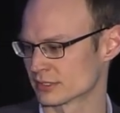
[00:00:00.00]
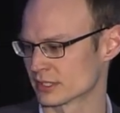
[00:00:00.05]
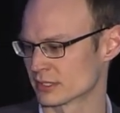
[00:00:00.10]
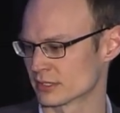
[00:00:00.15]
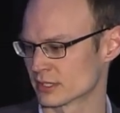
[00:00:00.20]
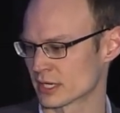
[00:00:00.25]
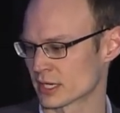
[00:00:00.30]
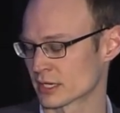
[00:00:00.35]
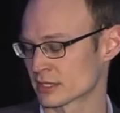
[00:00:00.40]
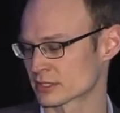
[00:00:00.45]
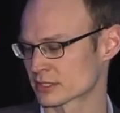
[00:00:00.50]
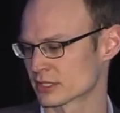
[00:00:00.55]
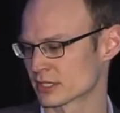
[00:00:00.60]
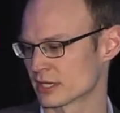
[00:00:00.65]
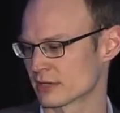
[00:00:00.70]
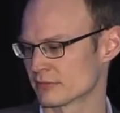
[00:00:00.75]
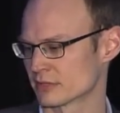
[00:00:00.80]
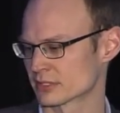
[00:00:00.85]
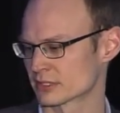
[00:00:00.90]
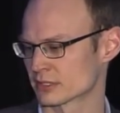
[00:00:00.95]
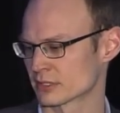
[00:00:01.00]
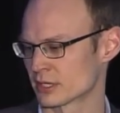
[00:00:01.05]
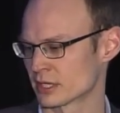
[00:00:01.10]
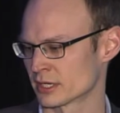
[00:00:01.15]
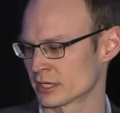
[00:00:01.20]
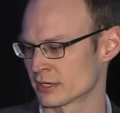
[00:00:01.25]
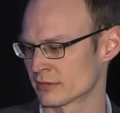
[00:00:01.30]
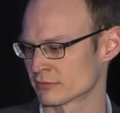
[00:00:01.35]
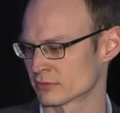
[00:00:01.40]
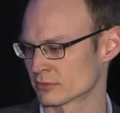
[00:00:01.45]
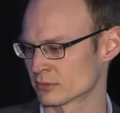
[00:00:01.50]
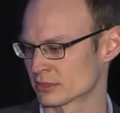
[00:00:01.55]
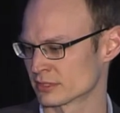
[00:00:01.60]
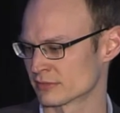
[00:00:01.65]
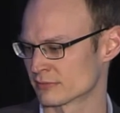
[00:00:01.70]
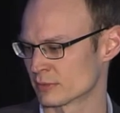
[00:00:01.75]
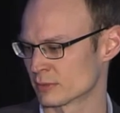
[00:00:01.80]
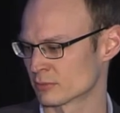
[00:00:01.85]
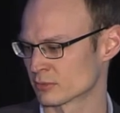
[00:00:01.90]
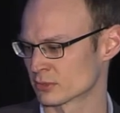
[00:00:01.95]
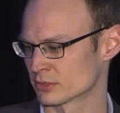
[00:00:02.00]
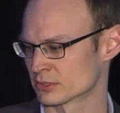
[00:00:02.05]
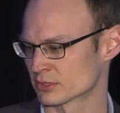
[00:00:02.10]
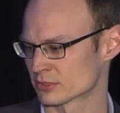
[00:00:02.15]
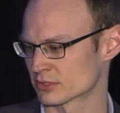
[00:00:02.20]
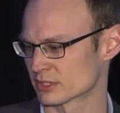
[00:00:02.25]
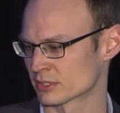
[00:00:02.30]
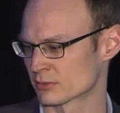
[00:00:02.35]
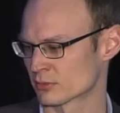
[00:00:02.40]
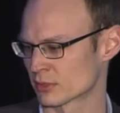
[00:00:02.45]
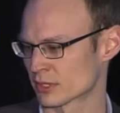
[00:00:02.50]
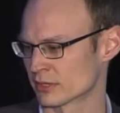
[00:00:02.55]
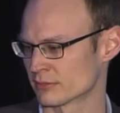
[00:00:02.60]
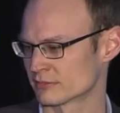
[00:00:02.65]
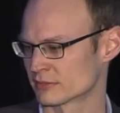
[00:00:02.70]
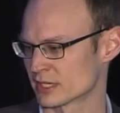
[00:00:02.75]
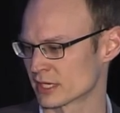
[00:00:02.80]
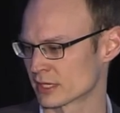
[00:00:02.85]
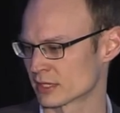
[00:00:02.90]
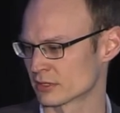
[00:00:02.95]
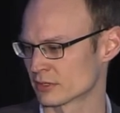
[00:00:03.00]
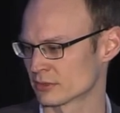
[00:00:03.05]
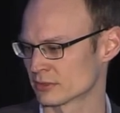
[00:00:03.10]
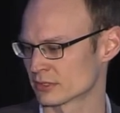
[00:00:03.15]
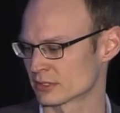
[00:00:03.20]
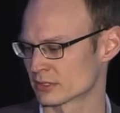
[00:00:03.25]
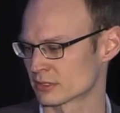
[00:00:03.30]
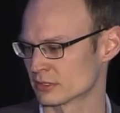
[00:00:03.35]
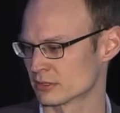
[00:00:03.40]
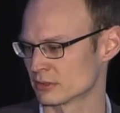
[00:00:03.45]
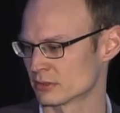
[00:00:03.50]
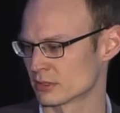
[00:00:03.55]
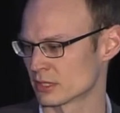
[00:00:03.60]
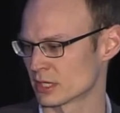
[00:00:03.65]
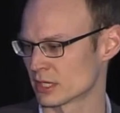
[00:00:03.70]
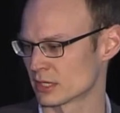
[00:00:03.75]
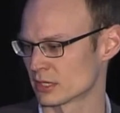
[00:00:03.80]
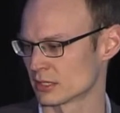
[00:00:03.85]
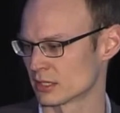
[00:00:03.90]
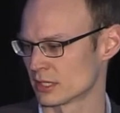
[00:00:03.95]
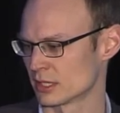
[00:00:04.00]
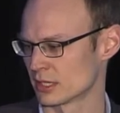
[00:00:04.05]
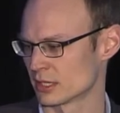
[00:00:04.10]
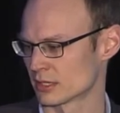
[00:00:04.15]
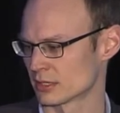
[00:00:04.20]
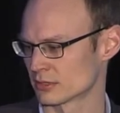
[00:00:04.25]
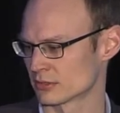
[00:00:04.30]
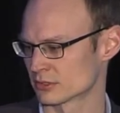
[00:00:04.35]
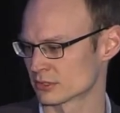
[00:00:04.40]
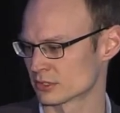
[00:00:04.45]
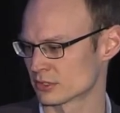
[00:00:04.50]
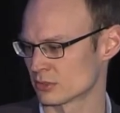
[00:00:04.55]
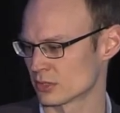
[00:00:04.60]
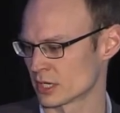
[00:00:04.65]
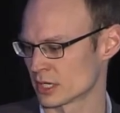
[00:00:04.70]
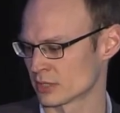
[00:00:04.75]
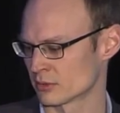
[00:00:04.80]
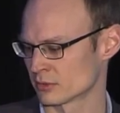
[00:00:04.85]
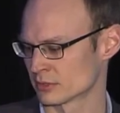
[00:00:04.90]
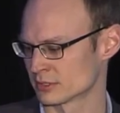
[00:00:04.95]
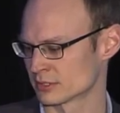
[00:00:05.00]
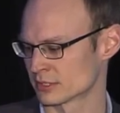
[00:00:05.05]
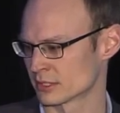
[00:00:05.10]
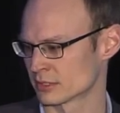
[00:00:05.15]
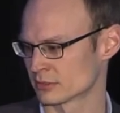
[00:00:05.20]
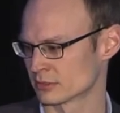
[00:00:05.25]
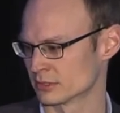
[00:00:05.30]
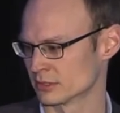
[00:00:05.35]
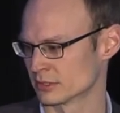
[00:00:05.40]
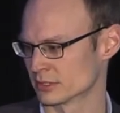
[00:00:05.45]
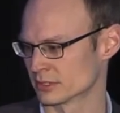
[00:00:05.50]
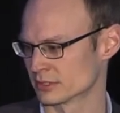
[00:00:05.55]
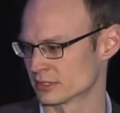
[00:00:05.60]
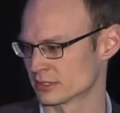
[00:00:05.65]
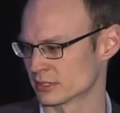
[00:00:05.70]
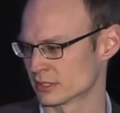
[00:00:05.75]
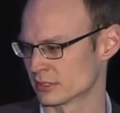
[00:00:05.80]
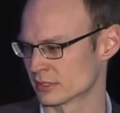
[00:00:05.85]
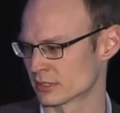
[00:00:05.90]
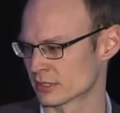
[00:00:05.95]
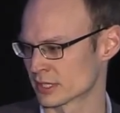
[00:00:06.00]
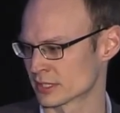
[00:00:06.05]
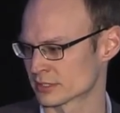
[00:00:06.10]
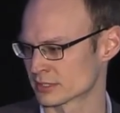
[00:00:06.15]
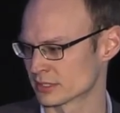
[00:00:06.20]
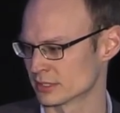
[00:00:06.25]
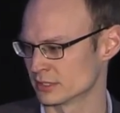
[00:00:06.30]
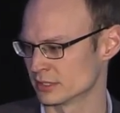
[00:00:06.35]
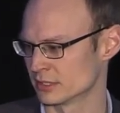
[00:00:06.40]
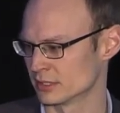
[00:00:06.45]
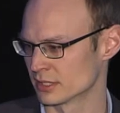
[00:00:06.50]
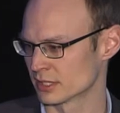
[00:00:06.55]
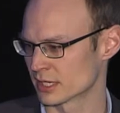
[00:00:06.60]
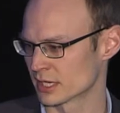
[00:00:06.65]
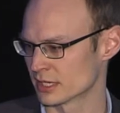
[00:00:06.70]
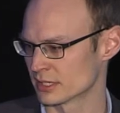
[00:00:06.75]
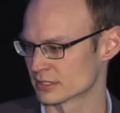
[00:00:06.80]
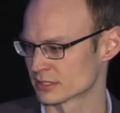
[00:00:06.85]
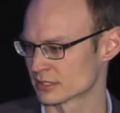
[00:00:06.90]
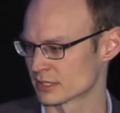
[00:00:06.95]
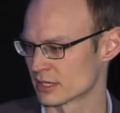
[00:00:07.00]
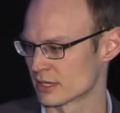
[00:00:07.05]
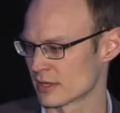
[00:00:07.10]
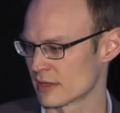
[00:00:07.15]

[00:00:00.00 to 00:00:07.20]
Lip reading: And I actually have a slide afterwards, if people are interested, where I've taken those two high ones out, and you can see that that's indeed the case.